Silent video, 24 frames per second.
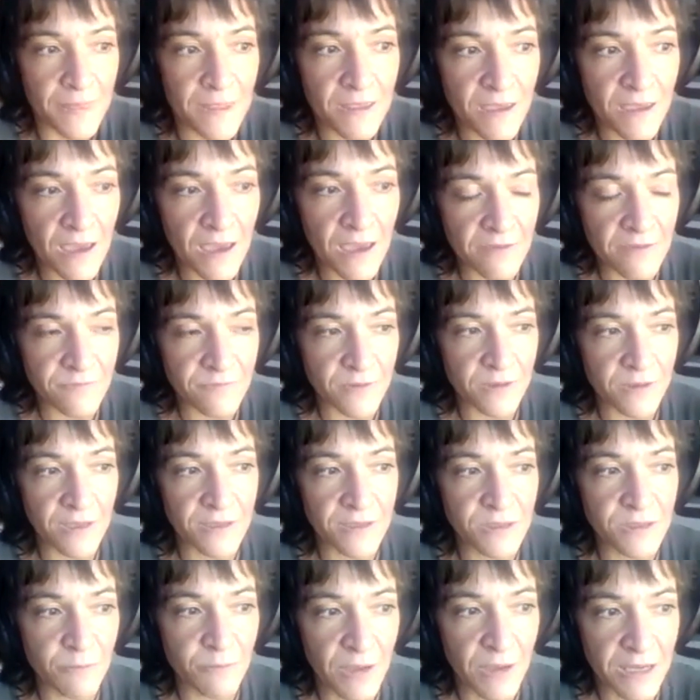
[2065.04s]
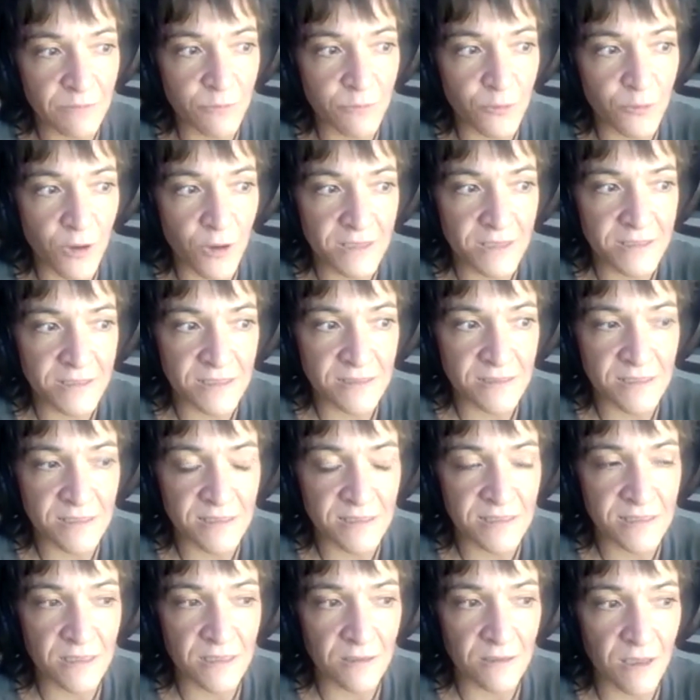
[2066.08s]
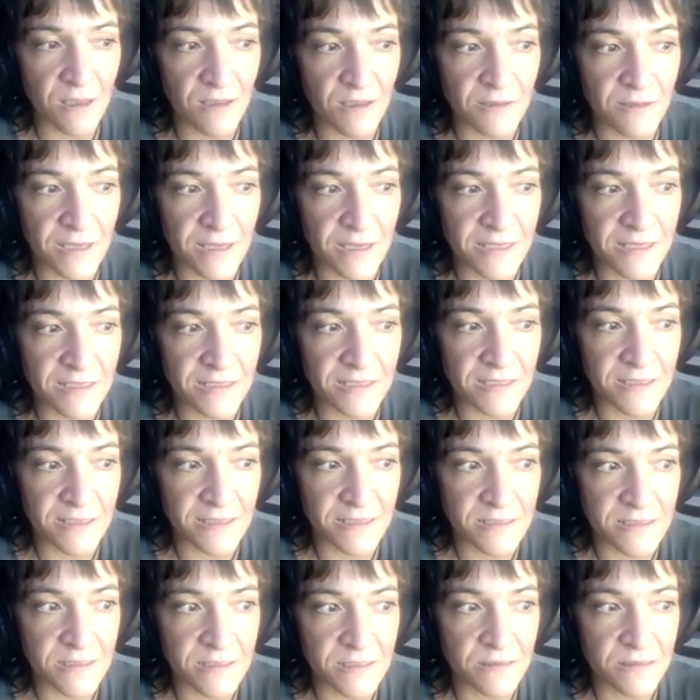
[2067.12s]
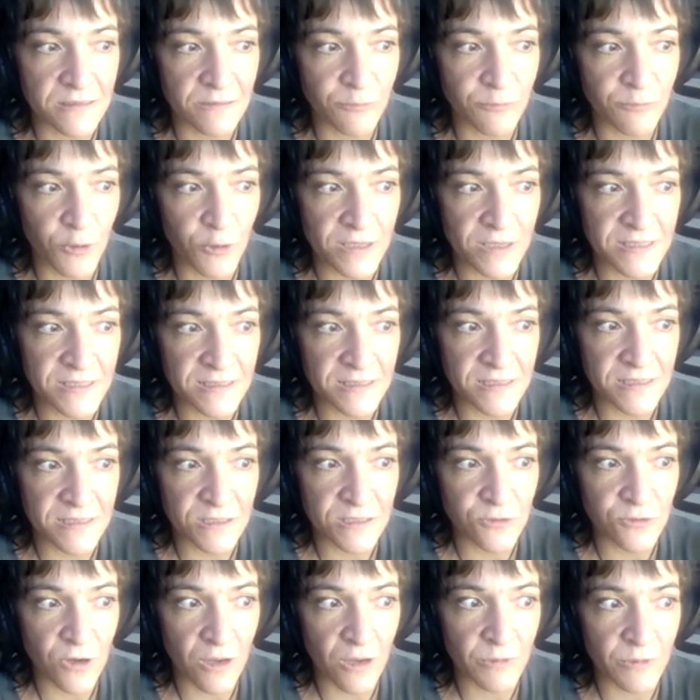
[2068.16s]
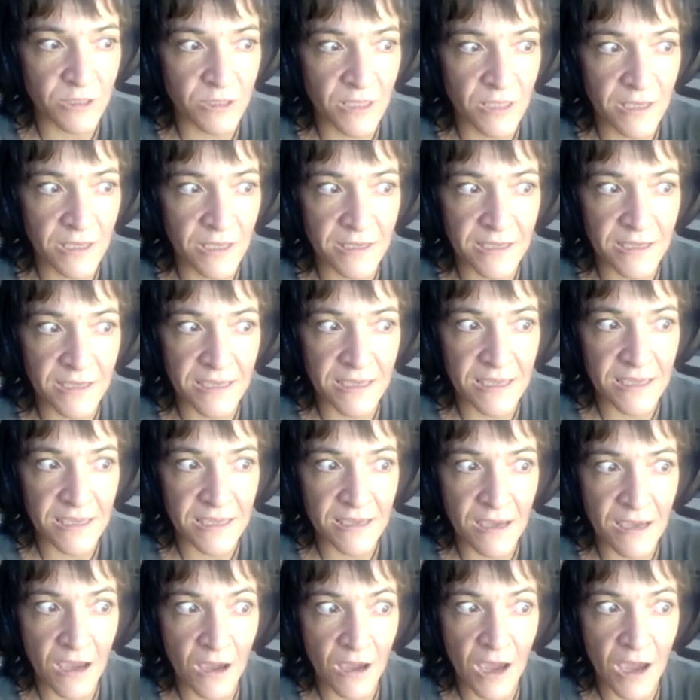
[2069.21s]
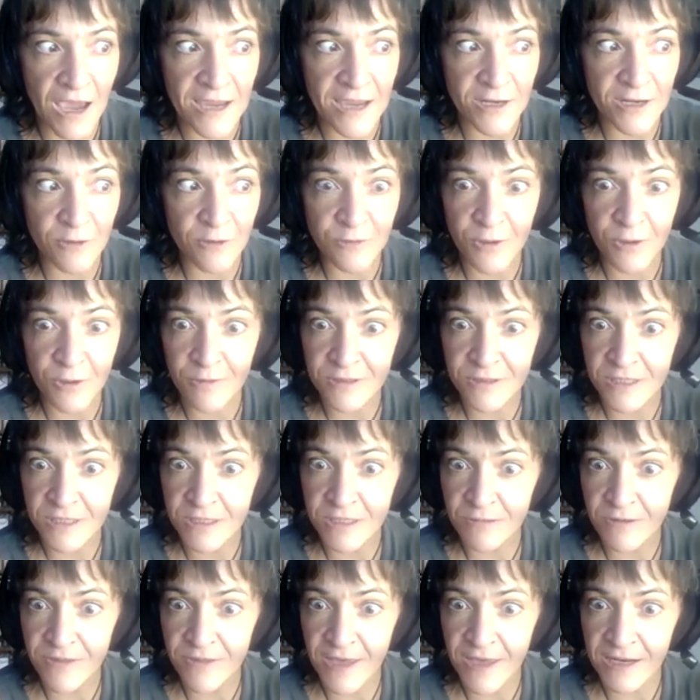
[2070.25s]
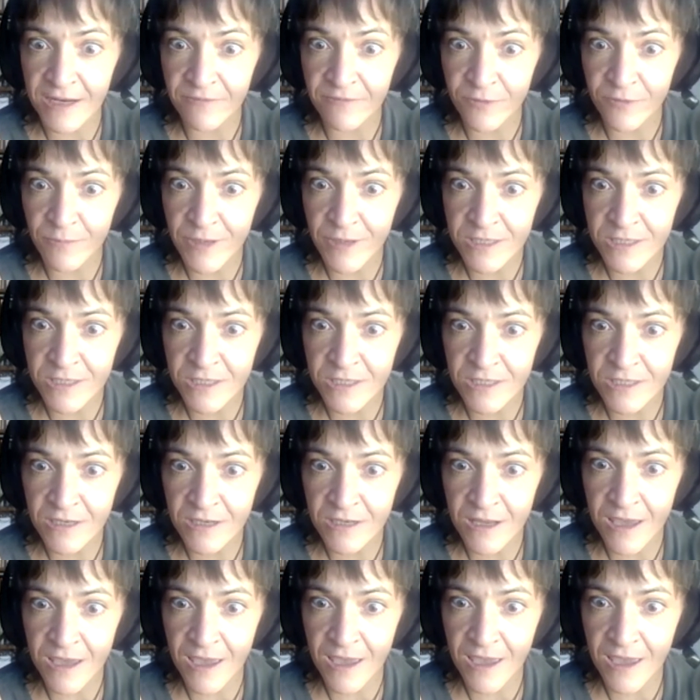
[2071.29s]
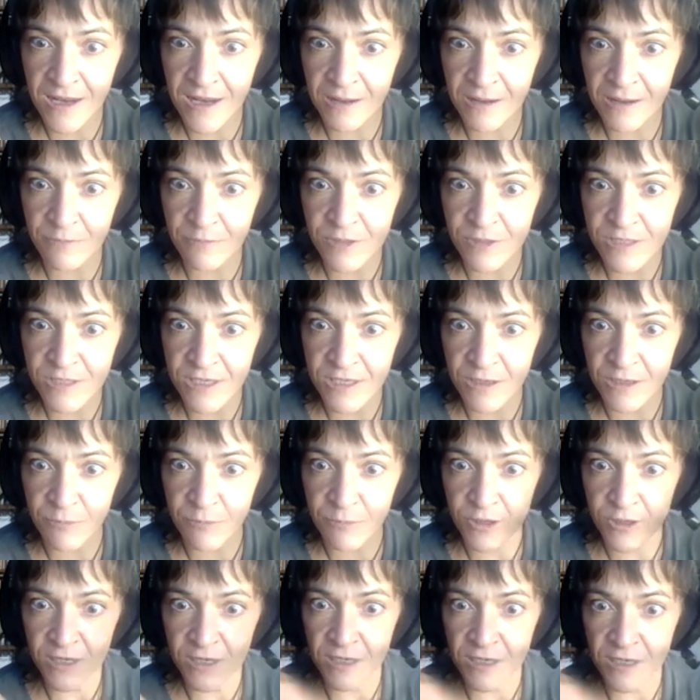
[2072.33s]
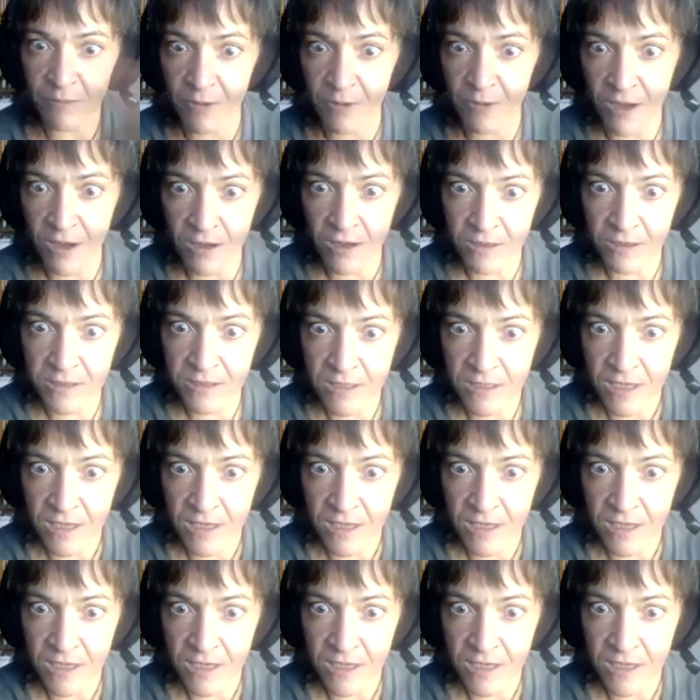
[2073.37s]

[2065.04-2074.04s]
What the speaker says: I feel like the mind processes it a lot like it does processes trauma. Like, I don't know what to do with that information, and I'm just going to put it in a box,